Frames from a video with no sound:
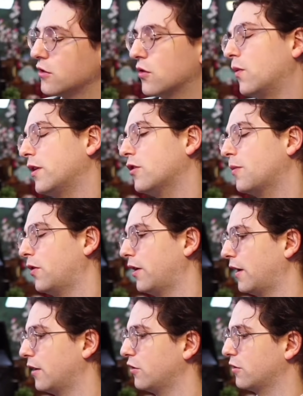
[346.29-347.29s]
So when you're
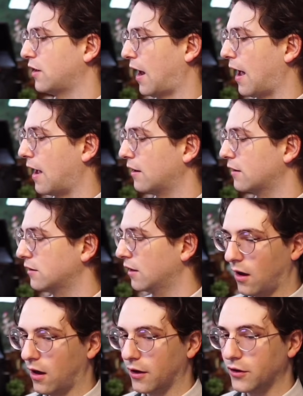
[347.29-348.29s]
putting in your tags
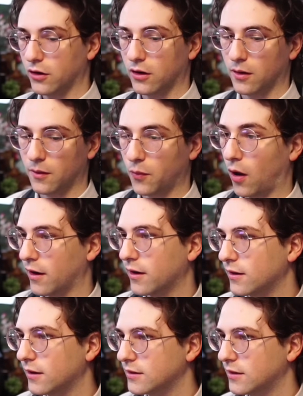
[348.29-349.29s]
on your
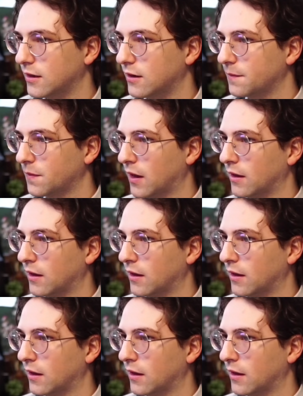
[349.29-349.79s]
product listing,